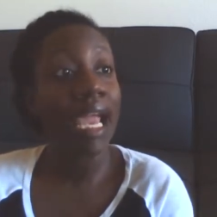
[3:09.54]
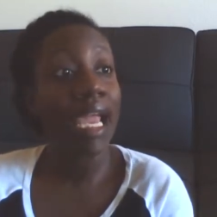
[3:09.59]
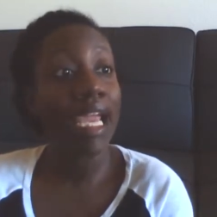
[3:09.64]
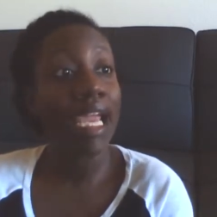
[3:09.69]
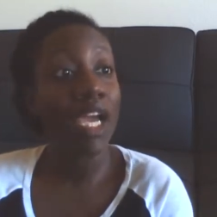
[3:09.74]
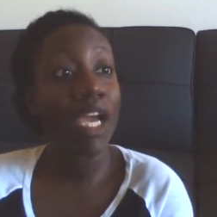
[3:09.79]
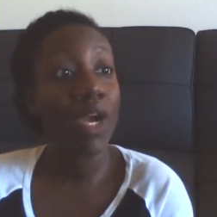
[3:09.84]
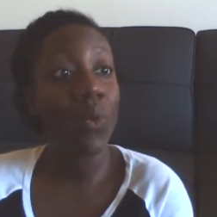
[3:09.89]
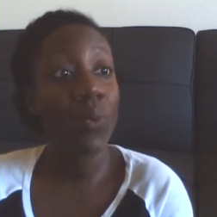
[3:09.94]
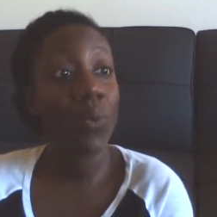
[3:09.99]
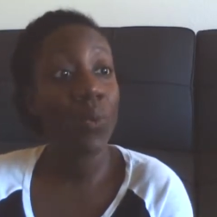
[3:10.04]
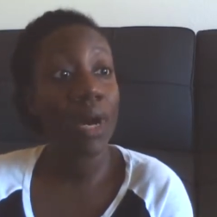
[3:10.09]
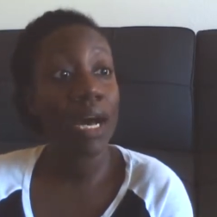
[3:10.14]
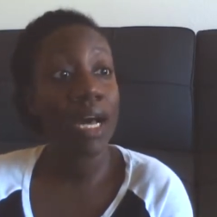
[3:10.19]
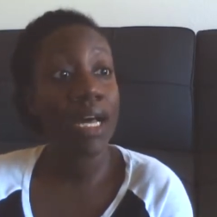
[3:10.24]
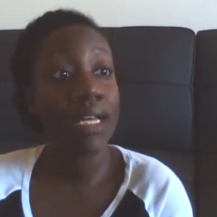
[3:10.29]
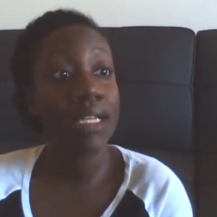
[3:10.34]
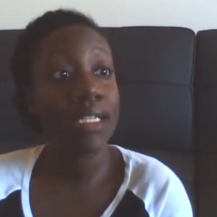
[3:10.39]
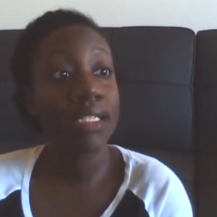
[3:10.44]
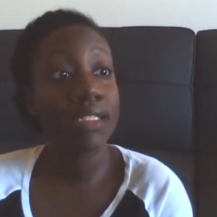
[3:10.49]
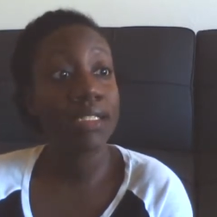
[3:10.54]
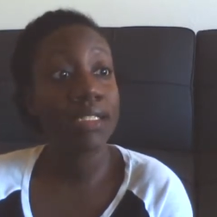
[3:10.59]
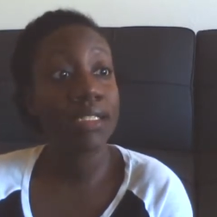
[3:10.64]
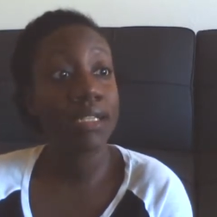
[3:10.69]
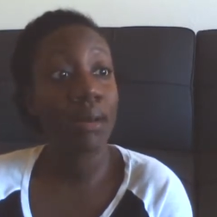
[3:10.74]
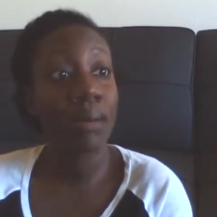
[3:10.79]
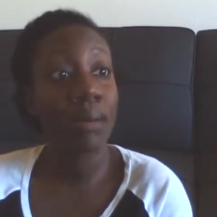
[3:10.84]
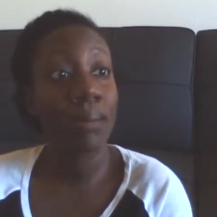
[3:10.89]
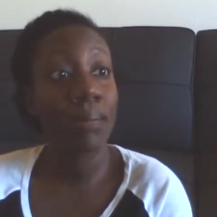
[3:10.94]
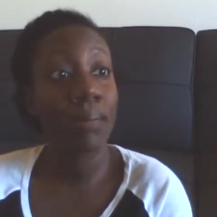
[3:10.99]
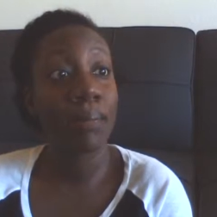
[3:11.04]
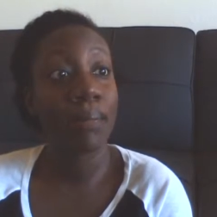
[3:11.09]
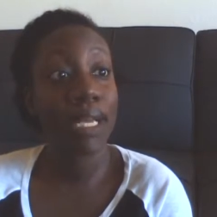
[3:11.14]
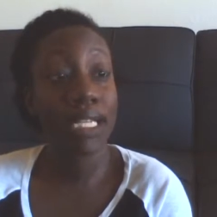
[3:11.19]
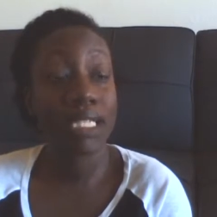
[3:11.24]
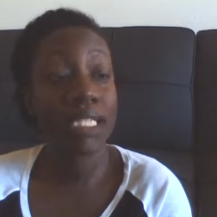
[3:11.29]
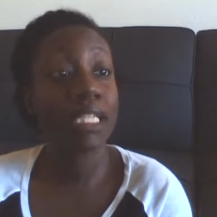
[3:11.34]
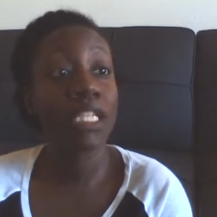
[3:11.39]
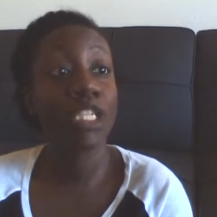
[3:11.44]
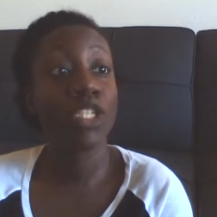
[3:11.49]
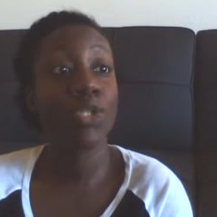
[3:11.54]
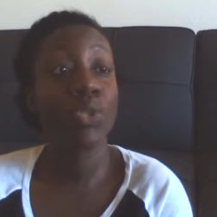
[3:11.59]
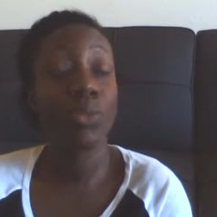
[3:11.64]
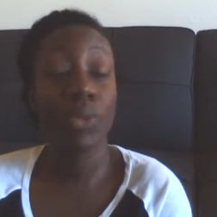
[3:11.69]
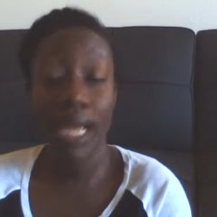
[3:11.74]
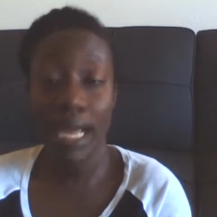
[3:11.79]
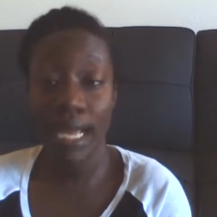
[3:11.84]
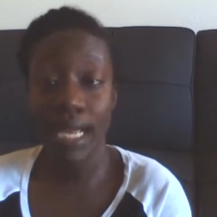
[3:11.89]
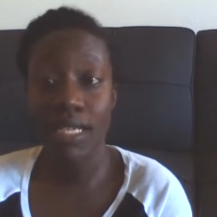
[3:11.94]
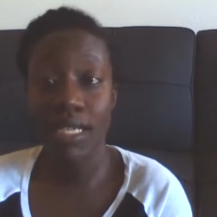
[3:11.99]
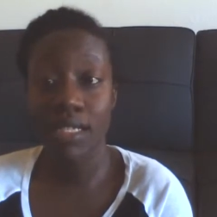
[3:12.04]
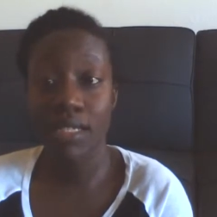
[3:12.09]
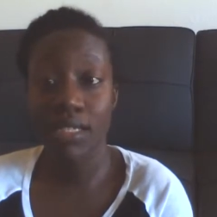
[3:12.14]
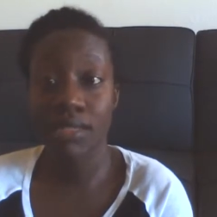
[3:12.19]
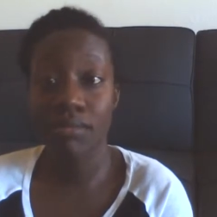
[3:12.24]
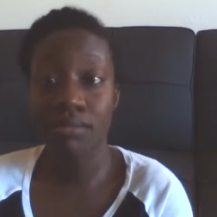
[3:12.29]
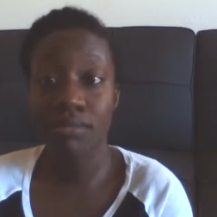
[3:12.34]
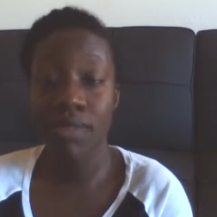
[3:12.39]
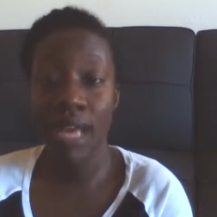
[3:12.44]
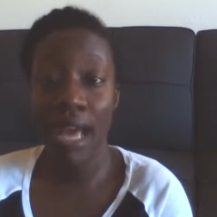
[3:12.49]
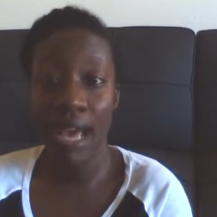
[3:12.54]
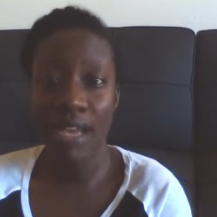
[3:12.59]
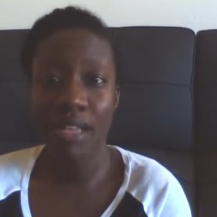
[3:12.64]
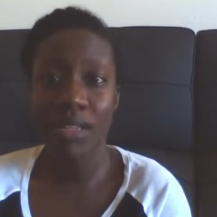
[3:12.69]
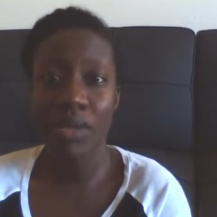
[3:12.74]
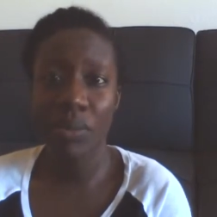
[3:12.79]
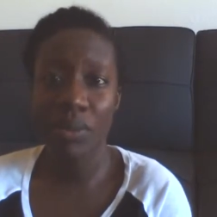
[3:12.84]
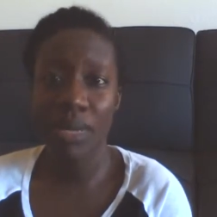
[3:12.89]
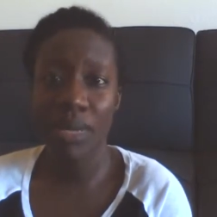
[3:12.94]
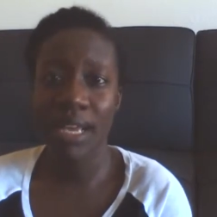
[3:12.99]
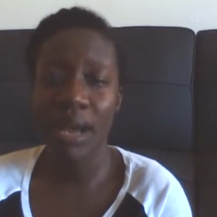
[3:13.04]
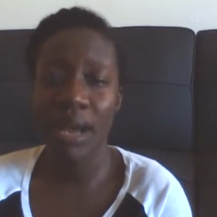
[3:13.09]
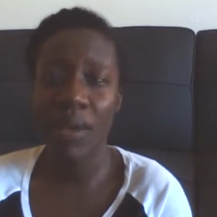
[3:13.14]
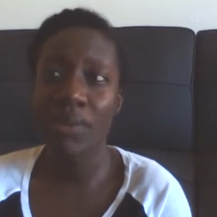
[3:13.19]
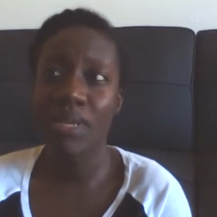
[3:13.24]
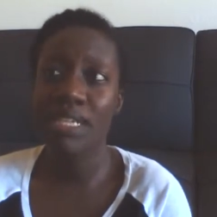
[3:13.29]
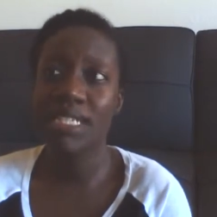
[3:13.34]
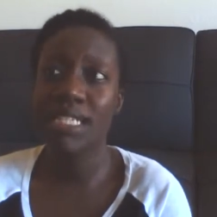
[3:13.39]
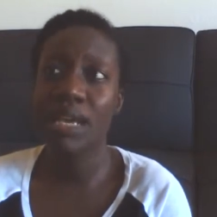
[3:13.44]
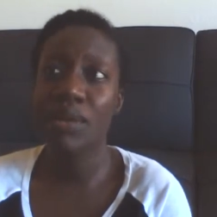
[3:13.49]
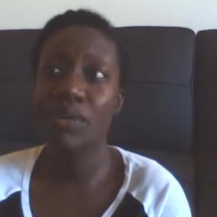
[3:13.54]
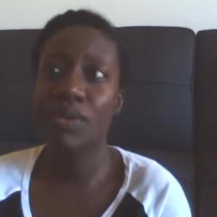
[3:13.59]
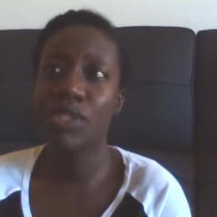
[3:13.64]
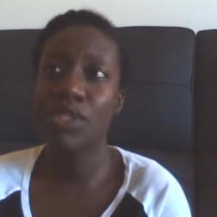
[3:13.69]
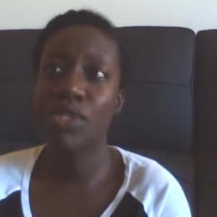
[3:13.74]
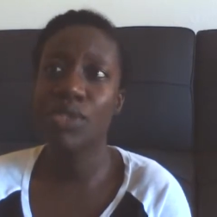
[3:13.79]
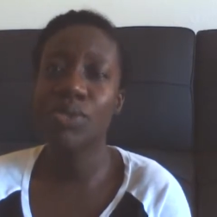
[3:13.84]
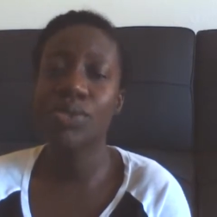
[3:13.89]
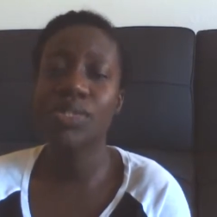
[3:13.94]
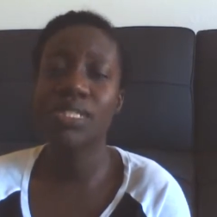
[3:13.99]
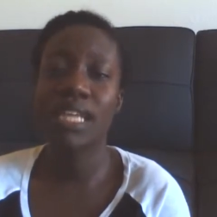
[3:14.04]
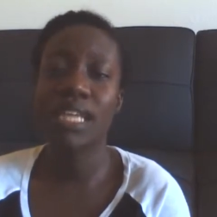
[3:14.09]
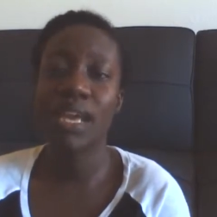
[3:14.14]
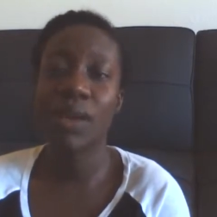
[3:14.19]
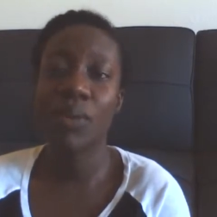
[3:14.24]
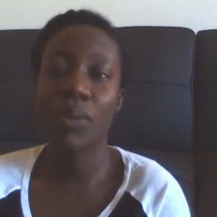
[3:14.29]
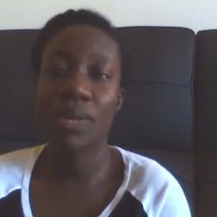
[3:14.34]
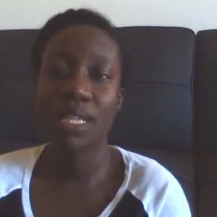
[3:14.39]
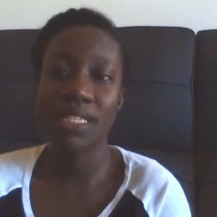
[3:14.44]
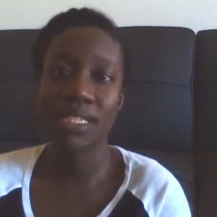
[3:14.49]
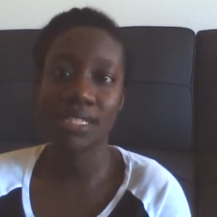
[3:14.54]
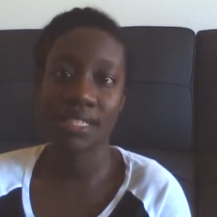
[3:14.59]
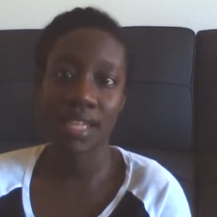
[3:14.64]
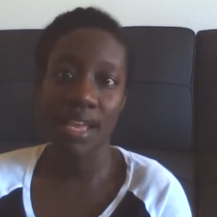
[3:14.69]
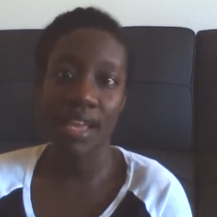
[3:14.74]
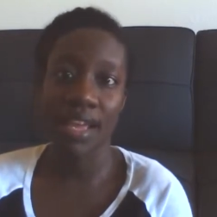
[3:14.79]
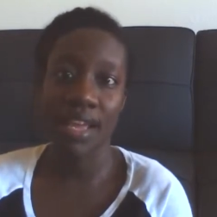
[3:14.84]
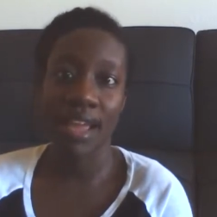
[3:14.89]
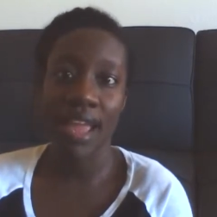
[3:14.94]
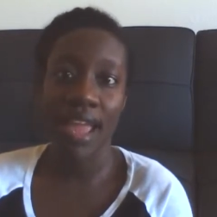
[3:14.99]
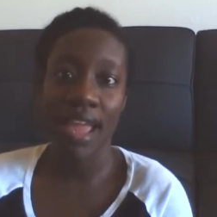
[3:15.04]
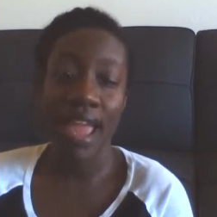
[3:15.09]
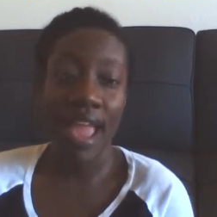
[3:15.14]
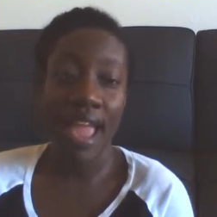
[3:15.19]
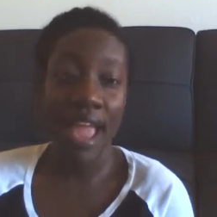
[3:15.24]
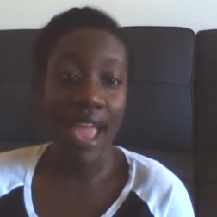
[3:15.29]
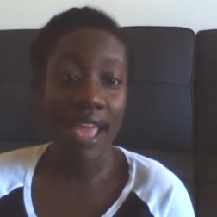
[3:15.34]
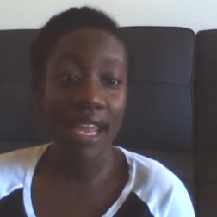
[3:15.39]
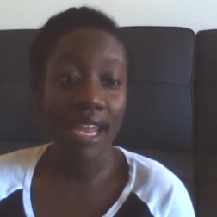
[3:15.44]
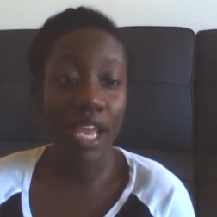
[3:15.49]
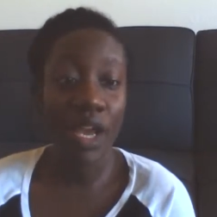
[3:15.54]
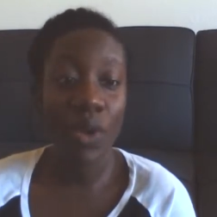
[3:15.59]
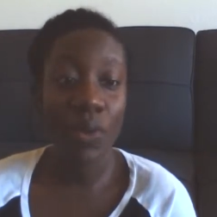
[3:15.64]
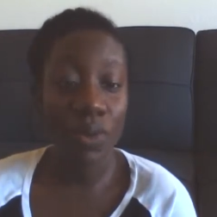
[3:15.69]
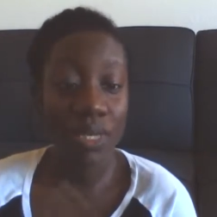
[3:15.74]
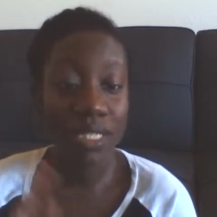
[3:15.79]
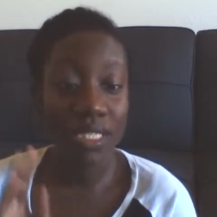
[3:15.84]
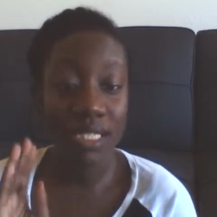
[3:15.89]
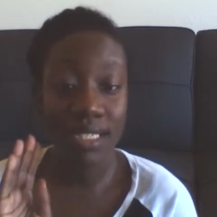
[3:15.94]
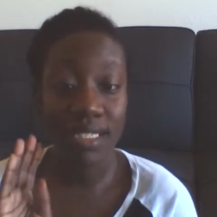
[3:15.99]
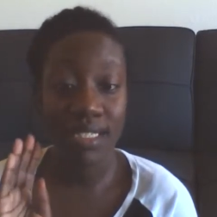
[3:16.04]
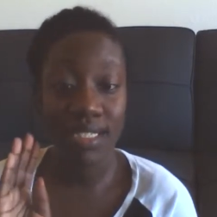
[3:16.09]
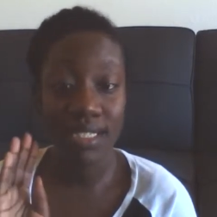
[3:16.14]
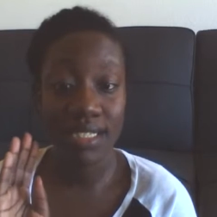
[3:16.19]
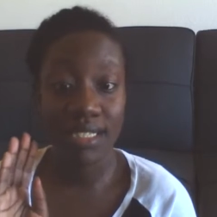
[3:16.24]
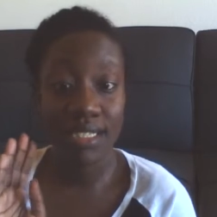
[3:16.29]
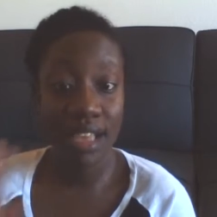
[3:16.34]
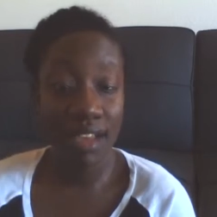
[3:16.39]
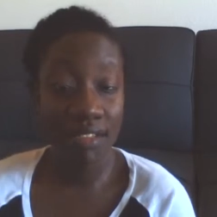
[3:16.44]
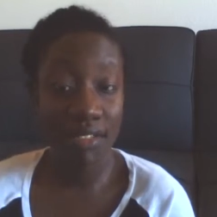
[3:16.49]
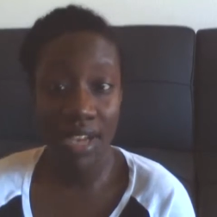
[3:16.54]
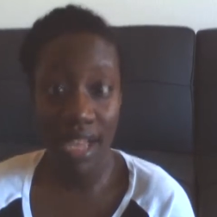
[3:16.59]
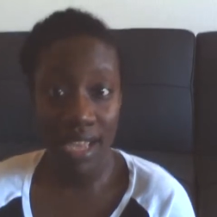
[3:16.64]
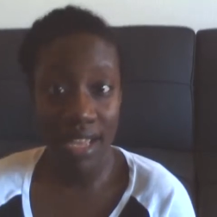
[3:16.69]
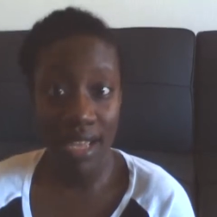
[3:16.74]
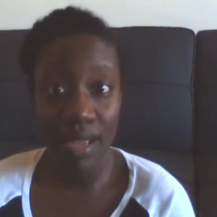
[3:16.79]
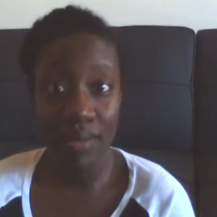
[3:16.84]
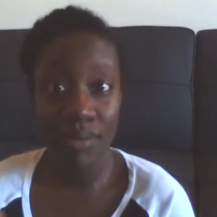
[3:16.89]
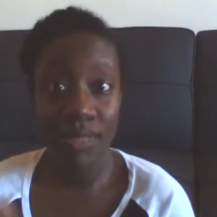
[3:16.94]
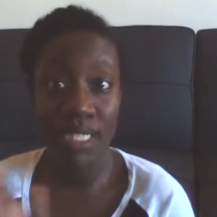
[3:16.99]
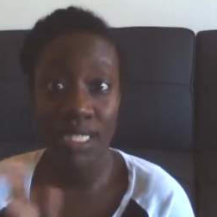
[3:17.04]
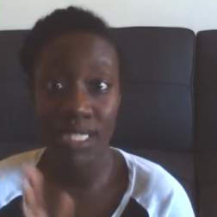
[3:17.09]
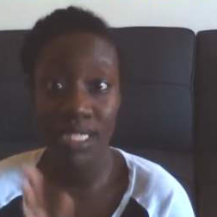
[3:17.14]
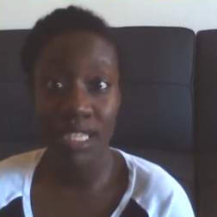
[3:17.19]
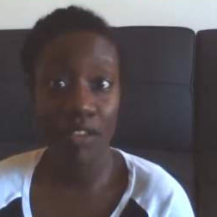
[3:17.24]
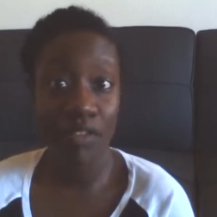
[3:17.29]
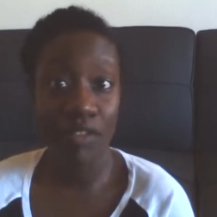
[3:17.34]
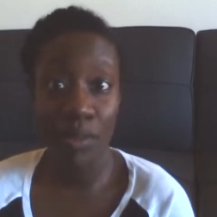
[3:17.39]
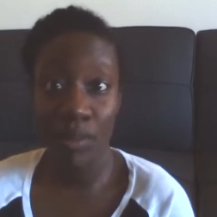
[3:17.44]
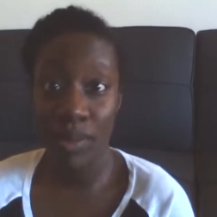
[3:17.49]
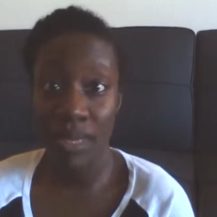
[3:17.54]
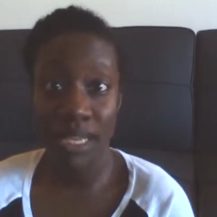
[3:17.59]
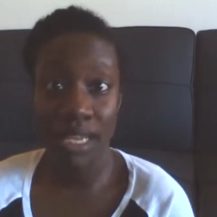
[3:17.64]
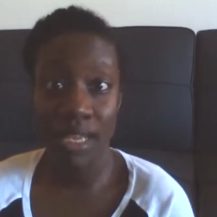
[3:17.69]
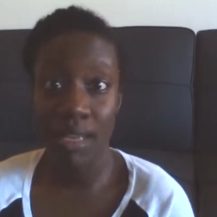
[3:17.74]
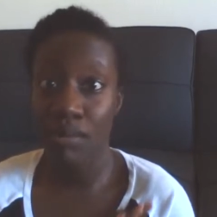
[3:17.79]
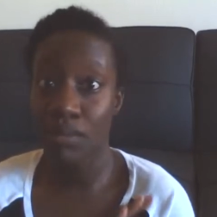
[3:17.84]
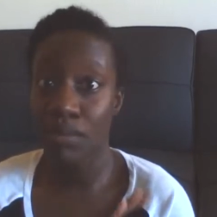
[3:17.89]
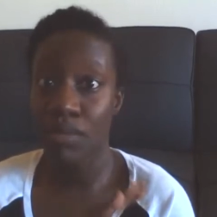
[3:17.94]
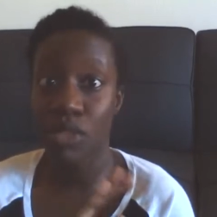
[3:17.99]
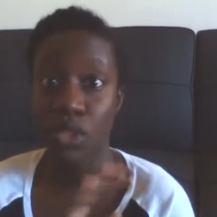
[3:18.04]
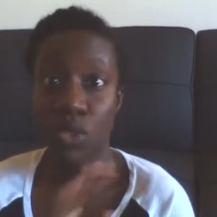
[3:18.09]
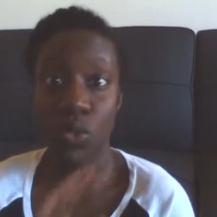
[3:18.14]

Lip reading: it was basically 2 days out of the week. I want to say it was Tuesday, Wednesday, and it was a 7 a.m. to 7 p.m.